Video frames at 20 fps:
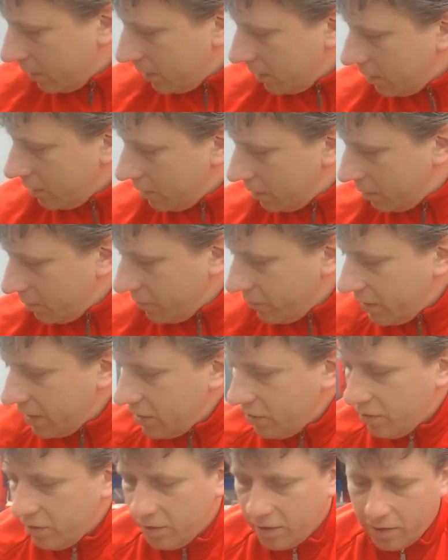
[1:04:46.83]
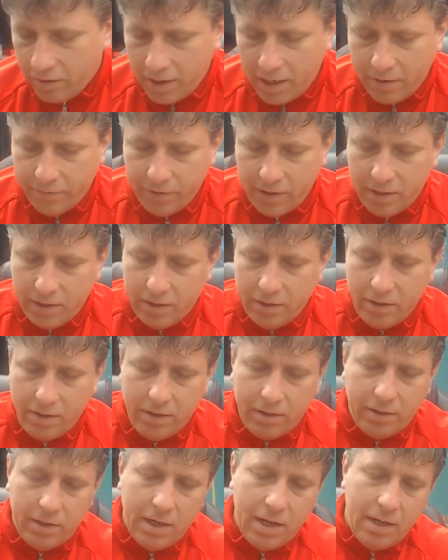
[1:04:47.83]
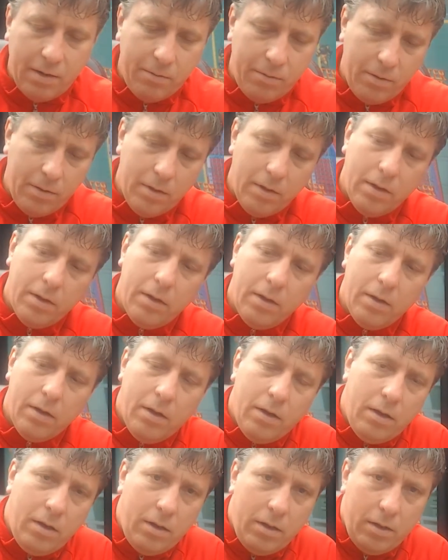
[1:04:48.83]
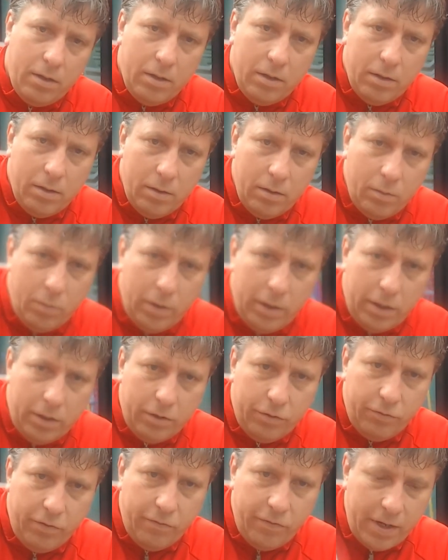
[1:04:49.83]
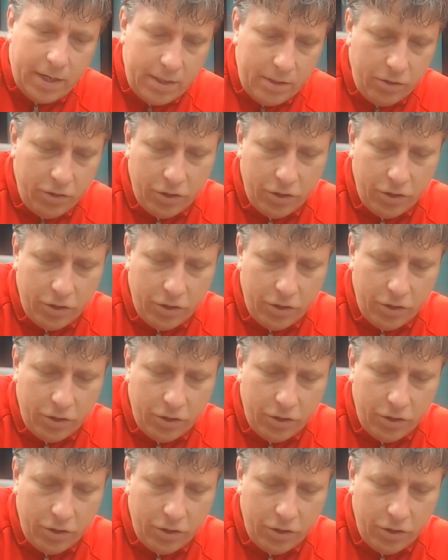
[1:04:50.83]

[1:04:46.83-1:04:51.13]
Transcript: Some of these just don't have inserts now. Widow's Revenge.